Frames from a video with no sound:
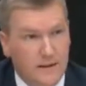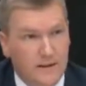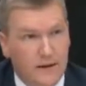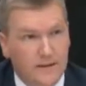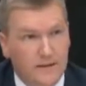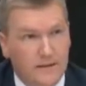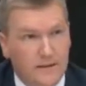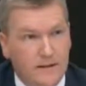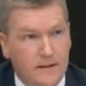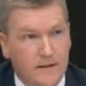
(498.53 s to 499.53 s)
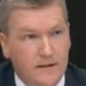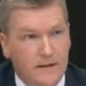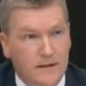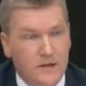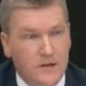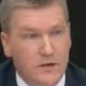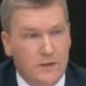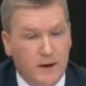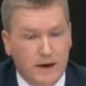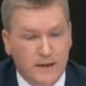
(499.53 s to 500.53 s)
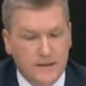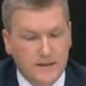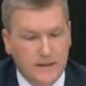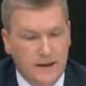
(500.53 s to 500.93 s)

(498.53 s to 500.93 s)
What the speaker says: And that is the nature of the market.